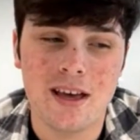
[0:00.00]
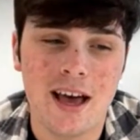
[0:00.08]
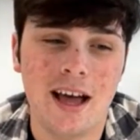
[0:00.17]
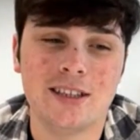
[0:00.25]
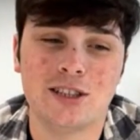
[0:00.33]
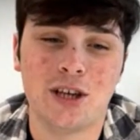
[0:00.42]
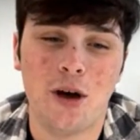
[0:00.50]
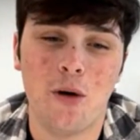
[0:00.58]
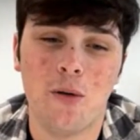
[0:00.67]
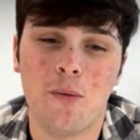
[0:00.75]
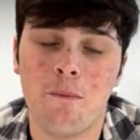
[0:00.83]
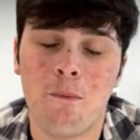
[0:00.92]
And
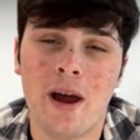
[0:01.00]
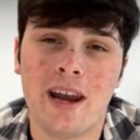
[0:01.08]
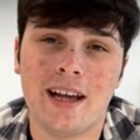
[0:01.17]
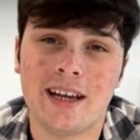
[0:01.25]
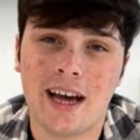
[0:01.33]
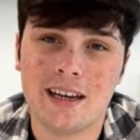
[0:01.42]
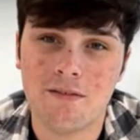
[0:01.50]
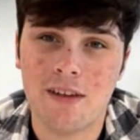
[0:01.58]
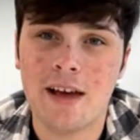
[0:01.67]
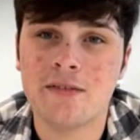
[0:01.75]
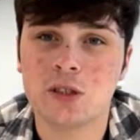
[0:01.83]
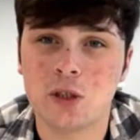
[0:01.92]
so when I kind of
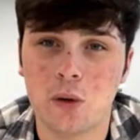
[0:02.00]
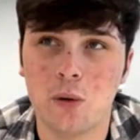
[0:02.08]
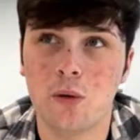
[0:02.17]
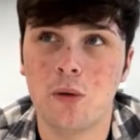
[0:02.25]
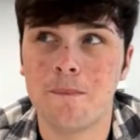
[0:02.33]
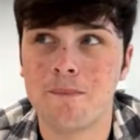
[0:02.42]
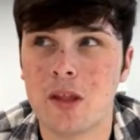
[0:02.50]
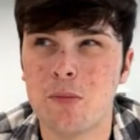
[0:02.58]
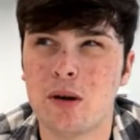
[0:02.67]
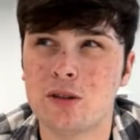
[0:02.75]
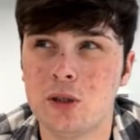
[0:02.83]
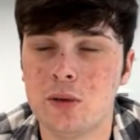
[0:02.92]
left school
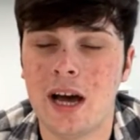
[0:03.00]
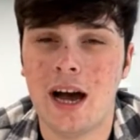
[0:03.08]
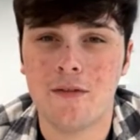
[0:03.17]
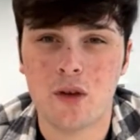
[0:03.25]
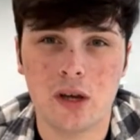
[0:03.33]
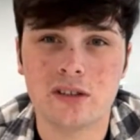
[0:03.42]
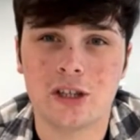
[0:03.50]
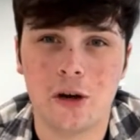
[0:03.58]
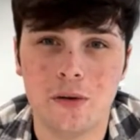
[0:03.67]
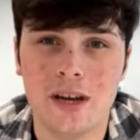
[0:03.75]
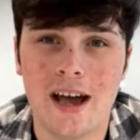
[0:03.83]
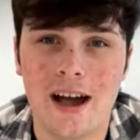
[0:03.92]
about 2.5 years ago
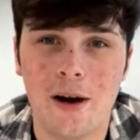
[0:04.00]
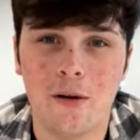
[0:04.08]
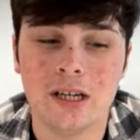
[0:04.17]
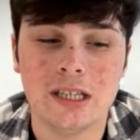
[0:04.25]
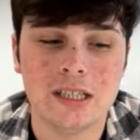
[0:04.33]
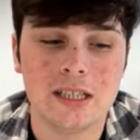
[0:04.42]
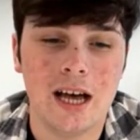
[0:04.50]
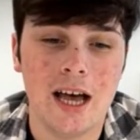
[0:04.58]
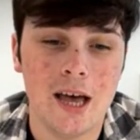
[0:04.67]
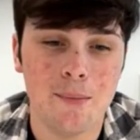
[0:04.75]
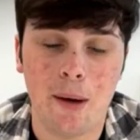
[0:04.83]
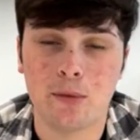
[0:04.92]
now,
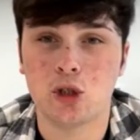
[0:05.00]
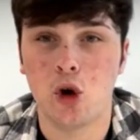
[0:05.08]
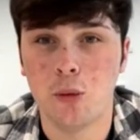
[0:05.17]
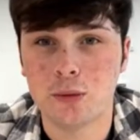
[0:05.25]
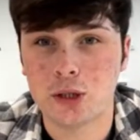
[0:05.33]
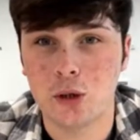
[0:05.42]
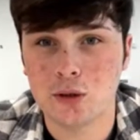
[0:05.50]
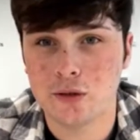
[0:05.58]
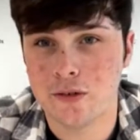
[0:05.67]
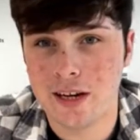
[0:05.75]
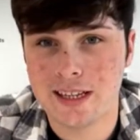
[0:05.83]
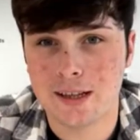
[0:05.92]
I was homeschooled for a
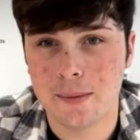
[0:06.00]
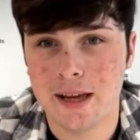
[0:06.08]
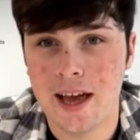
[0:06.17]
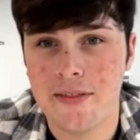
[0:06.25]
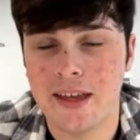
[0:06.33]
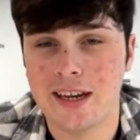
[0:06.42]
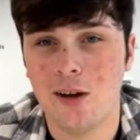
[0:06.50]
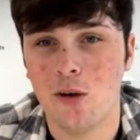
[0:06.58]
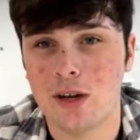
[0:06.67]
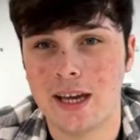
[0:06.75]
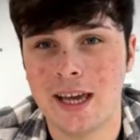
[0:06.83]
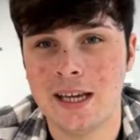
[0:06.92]
little bit, and then along
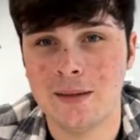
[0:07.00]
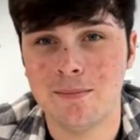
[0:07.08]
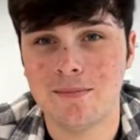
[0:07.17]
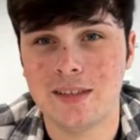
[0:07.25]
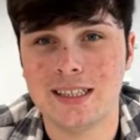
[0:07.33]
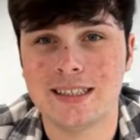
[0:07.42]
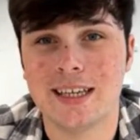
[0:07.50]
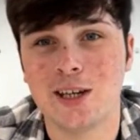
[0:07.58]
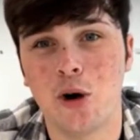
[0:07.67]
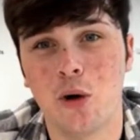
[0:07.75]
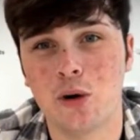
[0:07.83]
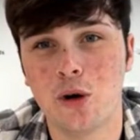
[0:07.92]
came this thing
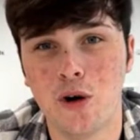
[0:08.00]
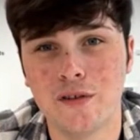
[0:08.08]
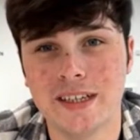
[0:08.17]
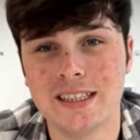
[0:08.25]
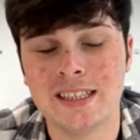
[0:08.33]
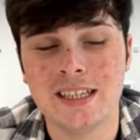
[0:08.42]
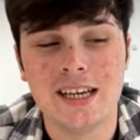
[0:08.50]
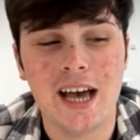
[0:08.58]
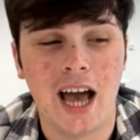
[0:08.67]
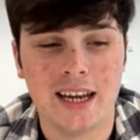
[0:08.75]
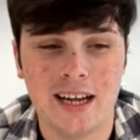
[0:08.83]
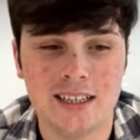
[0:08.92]
called COVID.
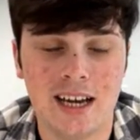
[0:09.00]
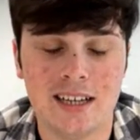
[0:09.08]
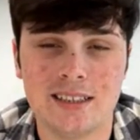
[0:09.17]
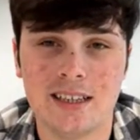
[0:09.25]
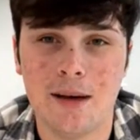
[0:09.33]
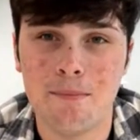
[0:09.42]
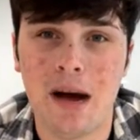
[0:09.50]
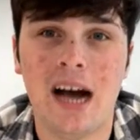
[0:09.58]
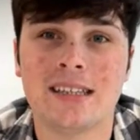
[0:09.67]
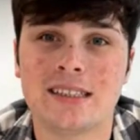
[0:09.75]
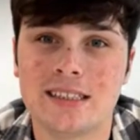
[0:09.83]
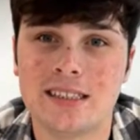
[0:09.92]
And I had
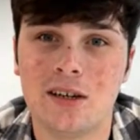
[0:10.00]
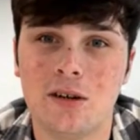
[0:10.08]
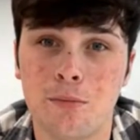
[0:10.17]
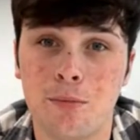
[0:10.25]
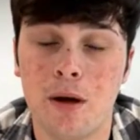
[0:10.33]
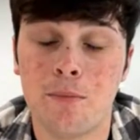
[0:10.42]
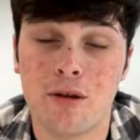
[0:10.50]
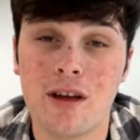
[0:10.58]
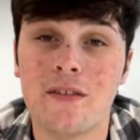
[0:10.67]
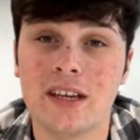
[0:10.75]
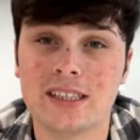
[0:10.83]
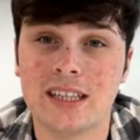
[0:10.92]
amassed
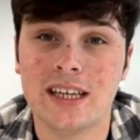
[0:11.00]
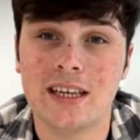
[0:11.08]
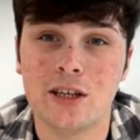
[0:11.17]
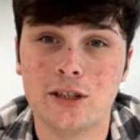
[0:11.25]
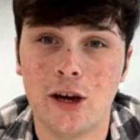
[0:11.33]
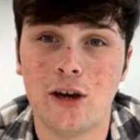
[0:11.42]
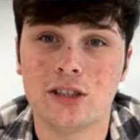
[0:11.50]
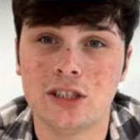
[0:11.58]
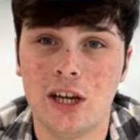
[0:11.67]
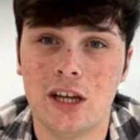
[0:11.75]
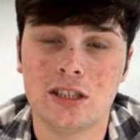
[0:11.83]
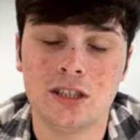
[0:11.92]
previously years and
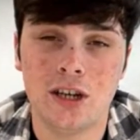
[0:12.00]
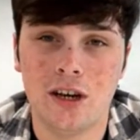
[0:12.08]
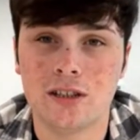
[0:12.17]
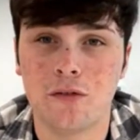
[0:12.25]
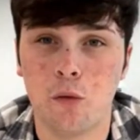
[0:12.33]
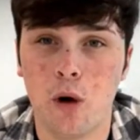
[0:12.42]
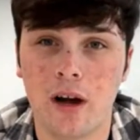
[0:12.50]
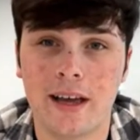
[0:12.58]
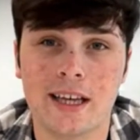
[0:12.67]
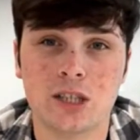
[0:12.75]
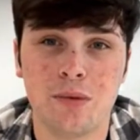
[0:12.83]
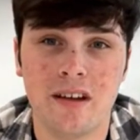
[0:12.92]
years and years of work
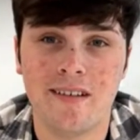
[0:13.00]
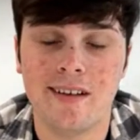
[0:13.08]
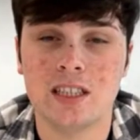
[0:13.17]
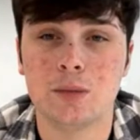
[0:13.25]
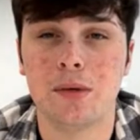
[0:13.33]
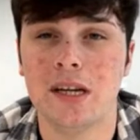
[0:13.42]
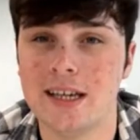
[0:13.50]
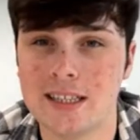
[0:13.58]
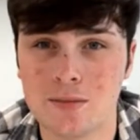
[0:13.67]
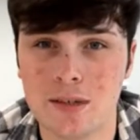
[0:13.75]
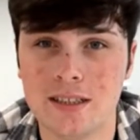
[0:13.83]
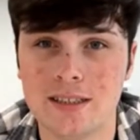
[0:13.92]
experience,
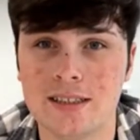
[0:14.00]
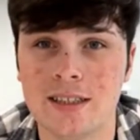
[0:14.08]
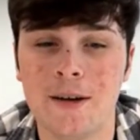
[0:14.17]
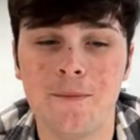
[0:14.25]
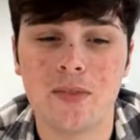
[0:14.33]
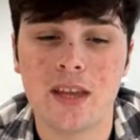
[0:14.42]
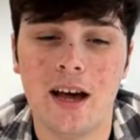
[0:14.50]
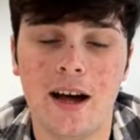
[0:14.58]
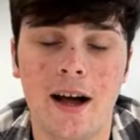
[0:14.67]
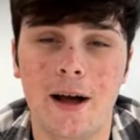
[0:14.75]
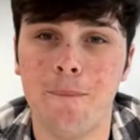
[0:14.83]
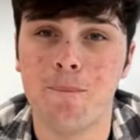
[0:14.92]
placements,
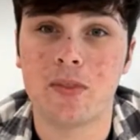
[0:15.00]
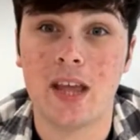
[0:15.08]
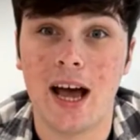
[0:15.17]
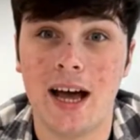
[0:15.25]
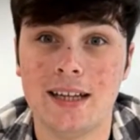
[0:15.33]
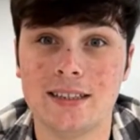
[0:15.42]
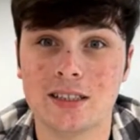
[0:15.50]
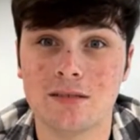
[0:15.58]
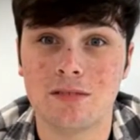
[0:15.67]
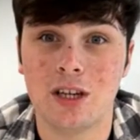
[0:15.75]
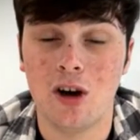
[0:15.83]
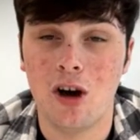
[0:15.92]
and
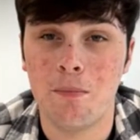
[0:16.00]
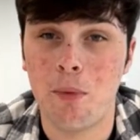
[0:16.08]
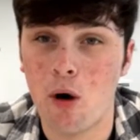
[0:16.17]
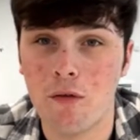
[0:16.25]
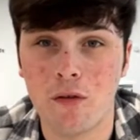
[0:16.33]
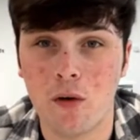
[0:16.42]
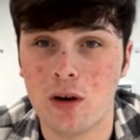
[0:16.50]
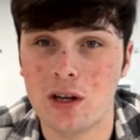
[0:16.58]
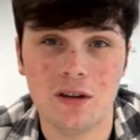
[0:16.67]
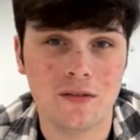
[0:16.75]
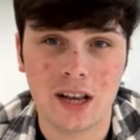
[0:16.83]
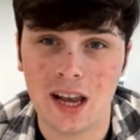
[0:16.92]
a portfolio
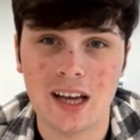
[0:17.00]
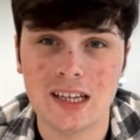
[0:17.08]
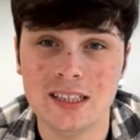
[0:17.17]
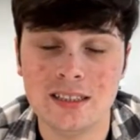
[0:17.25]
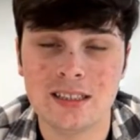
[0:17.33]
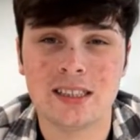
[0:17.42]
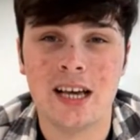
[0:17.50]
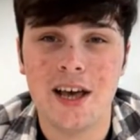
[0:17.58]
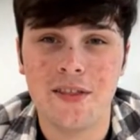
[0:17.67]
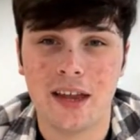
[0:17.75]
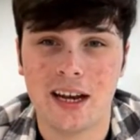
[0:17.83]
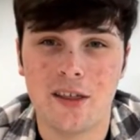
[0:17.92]
of clients
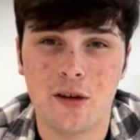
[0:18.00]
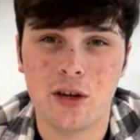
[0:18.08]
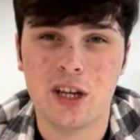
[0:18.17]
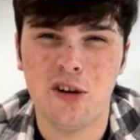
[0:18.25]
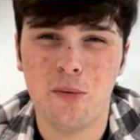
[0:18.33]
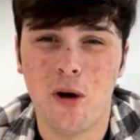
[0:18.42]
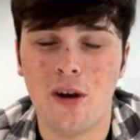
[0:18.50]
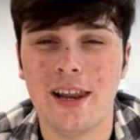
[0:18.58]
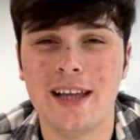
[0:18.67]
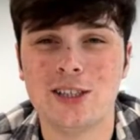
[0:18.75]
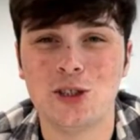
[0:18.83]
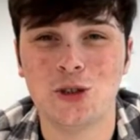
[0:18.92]
that I thought, you know what,
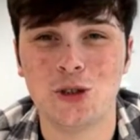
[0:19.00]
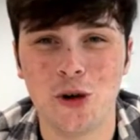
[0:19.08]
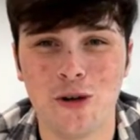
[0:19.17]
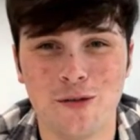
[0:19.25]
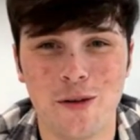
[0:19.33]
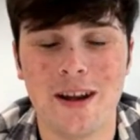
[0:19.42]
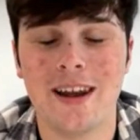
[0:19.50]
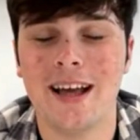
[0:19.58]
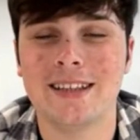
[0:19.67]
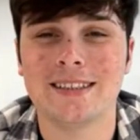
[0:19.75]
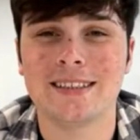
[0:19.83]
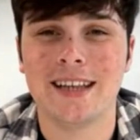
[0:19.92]
let's just go for it.
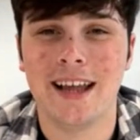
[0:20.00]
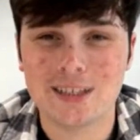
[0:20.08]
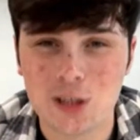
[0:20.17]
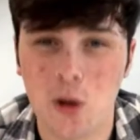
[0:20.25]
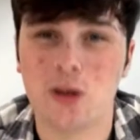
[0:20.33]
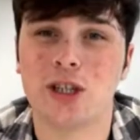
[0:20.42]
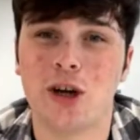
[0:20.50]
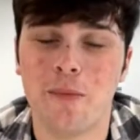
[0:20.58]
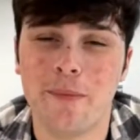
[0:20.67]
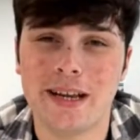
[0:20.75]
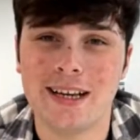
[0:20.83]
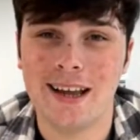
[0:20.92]
Let's launch a
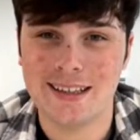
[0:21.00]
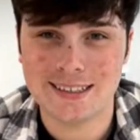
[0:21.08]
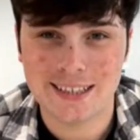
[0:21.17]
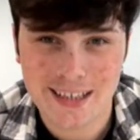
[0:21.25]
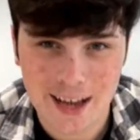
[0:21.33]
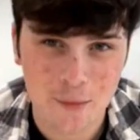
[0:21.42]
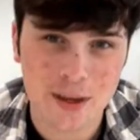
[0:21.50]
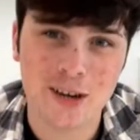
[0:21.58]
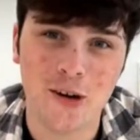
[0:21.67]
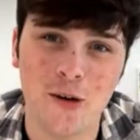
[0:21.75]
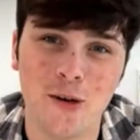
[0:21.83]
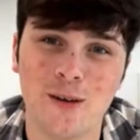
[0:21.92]
company. Let's see how it
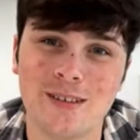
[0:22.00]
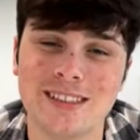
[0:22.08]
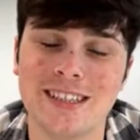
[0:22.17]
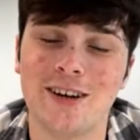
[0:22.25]
goes.